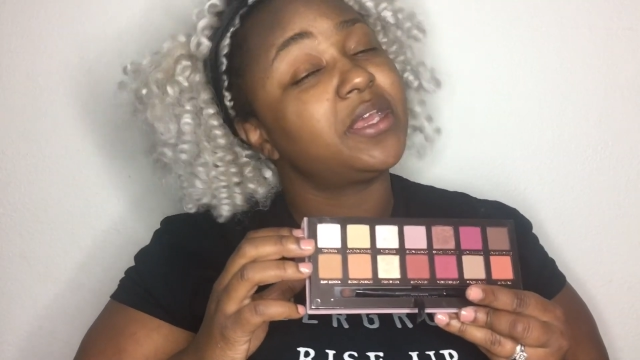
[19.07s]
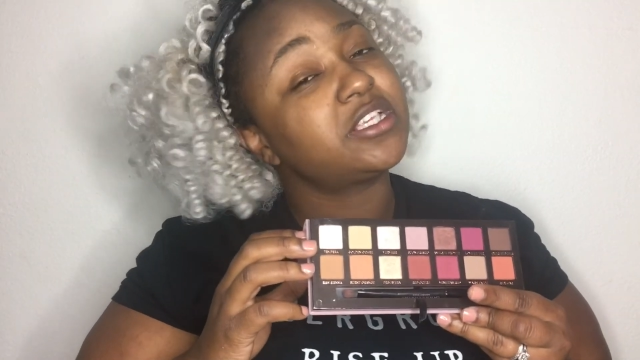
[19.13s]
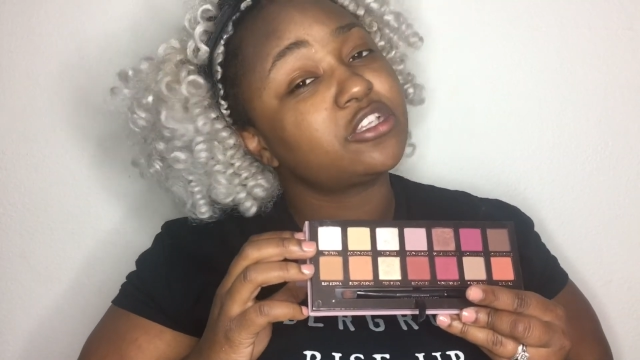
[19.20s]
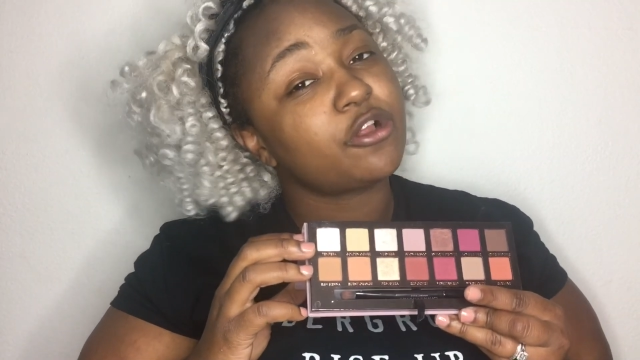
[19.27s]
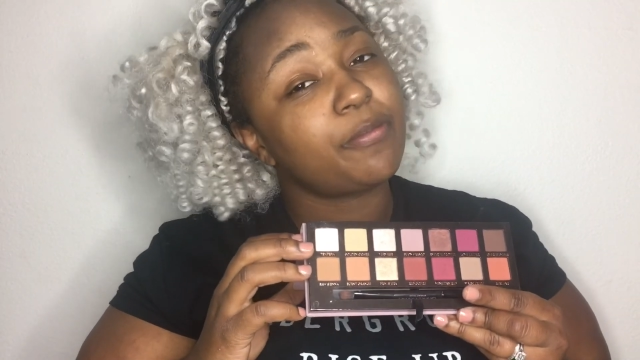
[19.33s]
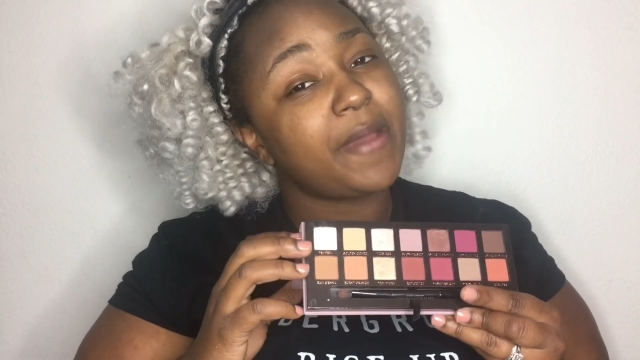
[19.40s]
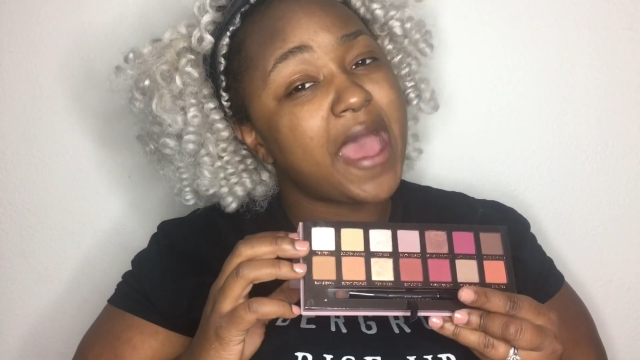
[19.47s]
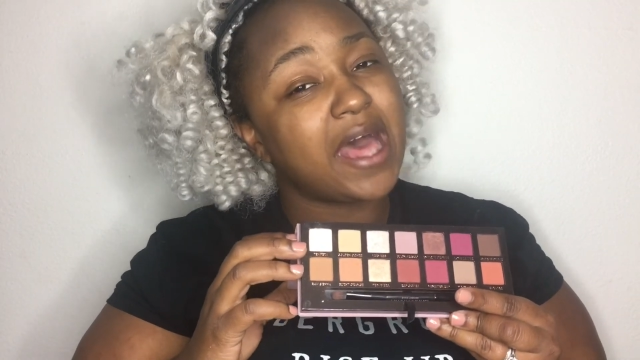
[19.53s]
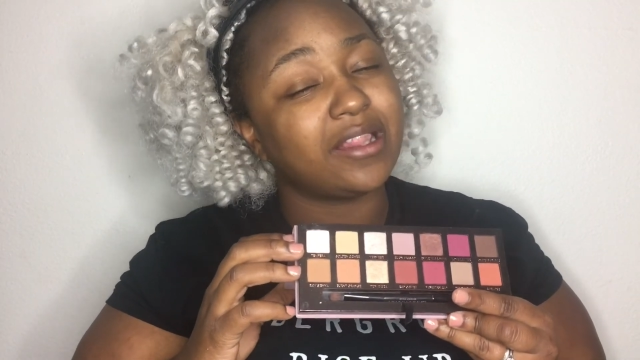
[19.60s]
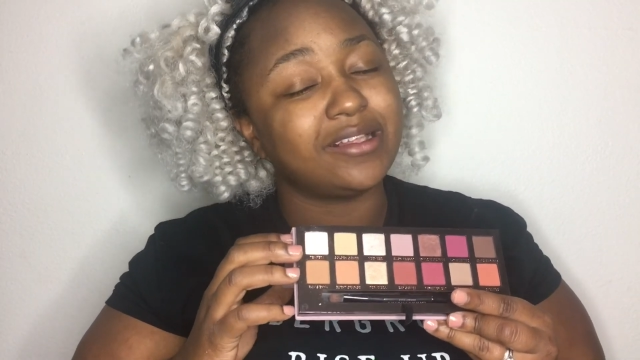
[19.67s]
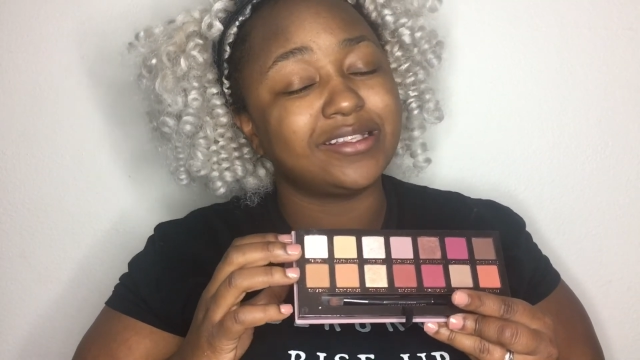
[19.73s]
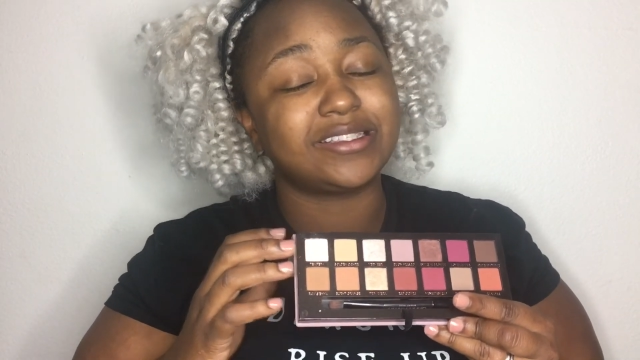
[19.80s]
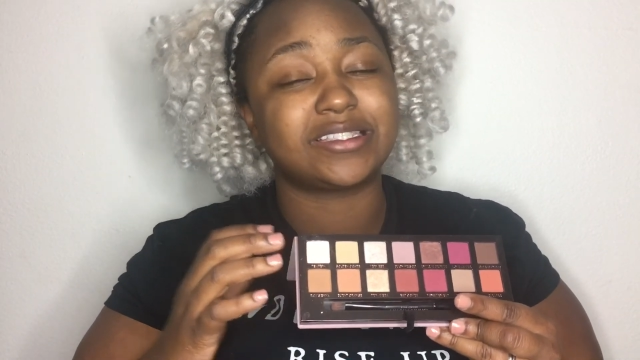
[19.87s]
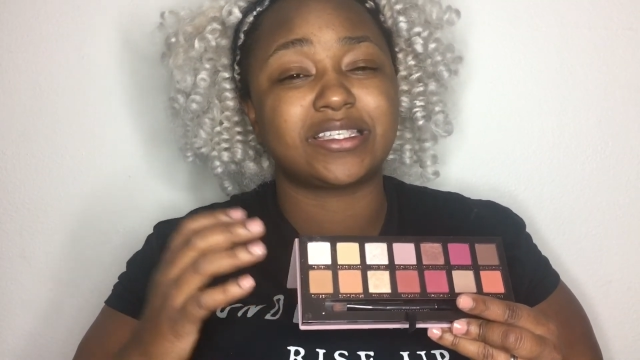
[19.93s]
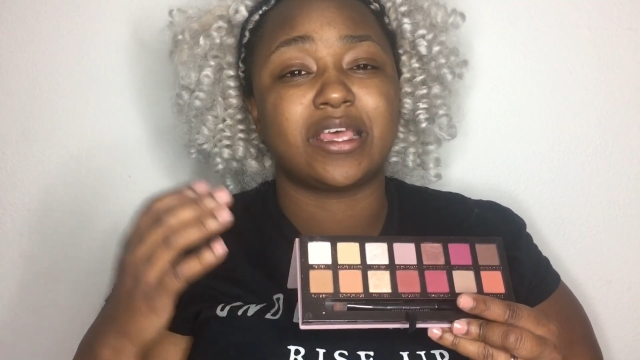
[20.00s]
makes her
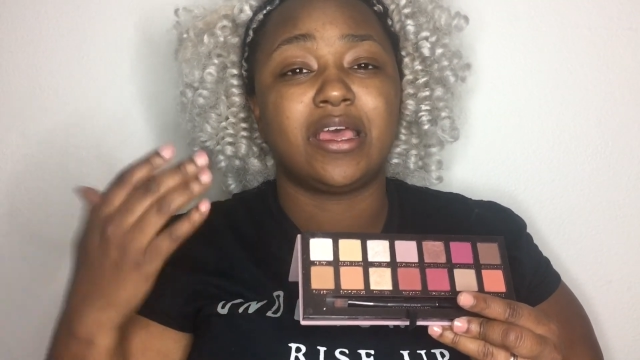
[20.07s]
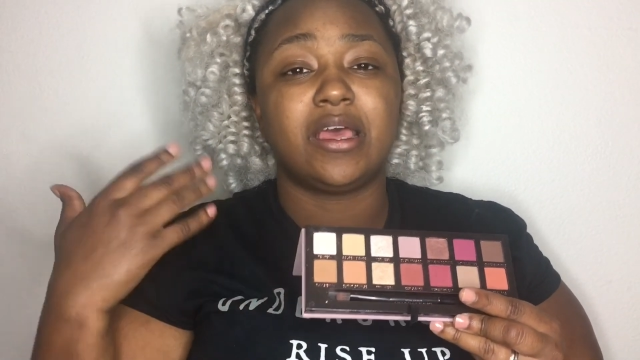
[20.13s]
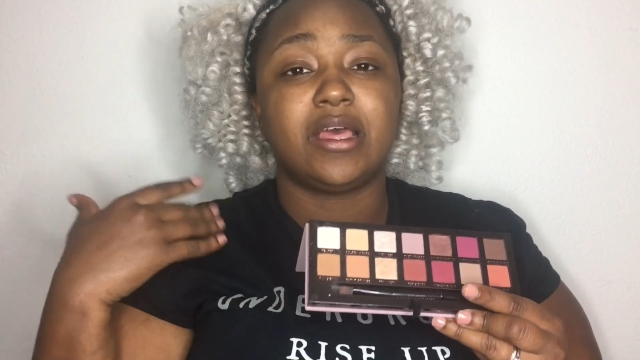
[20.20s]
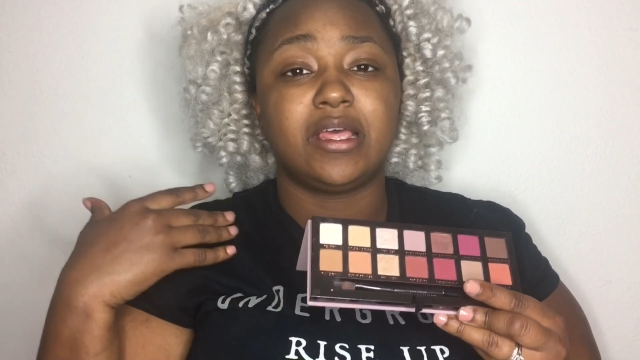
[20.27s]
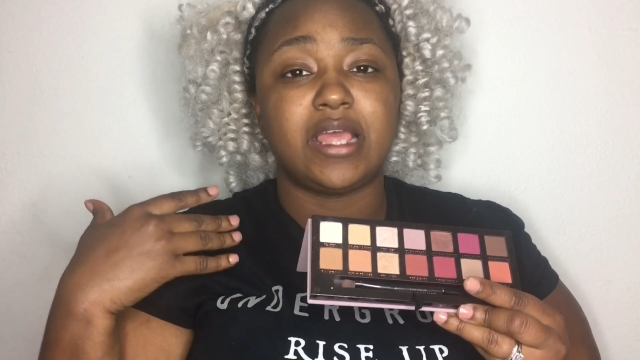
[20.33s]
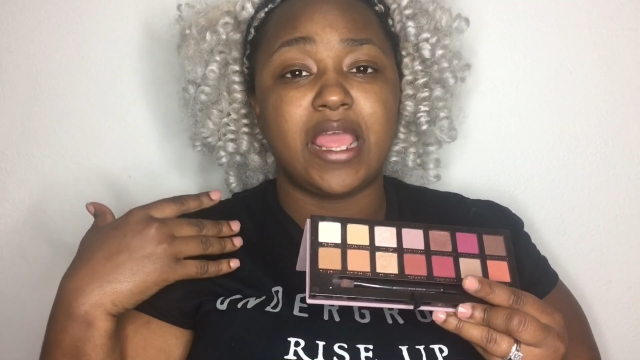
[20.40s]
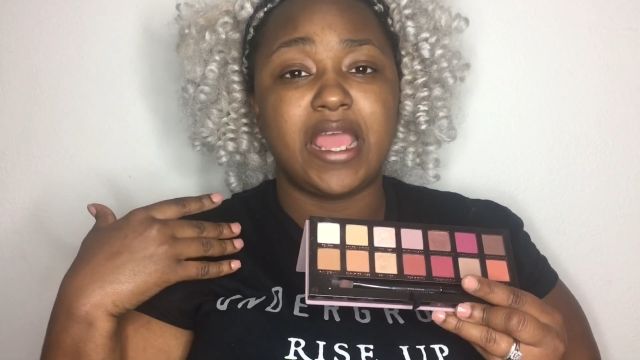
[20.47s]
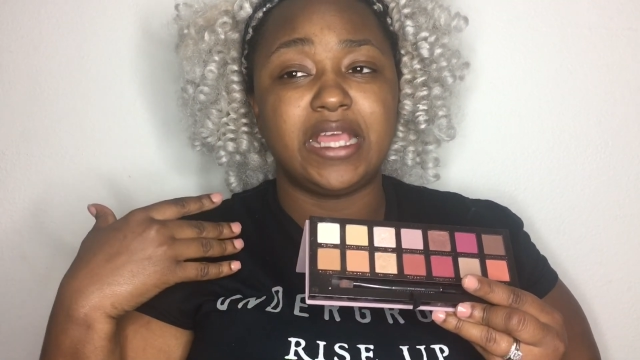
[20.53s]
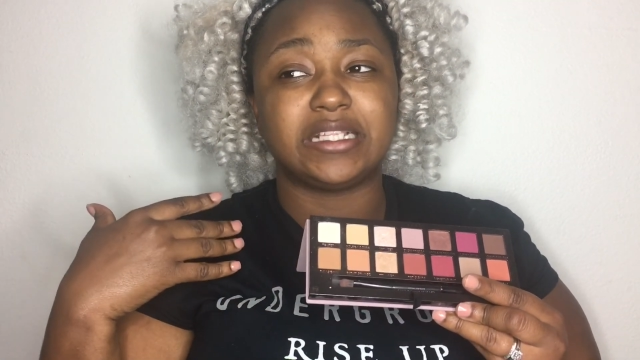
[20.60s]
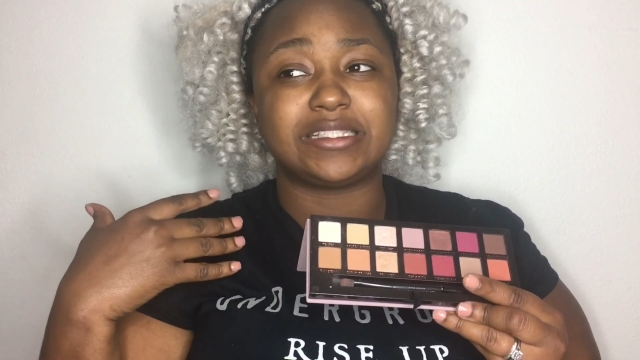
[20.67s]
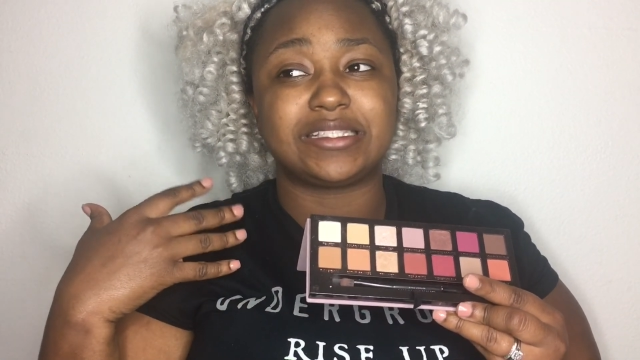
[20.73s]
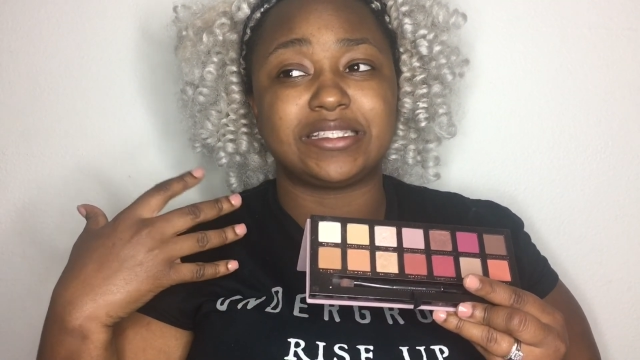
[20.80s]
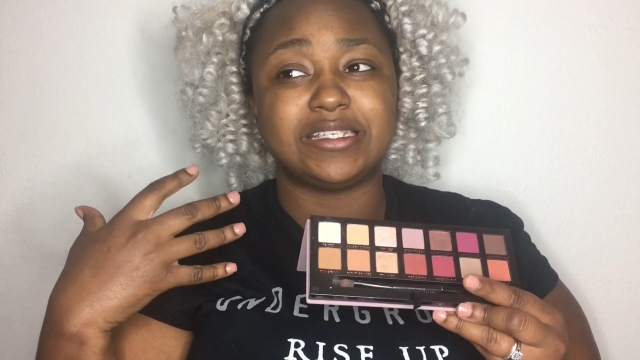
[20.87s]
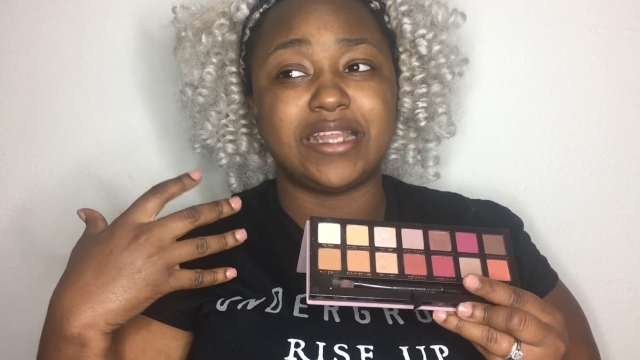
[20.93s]
palettes, it's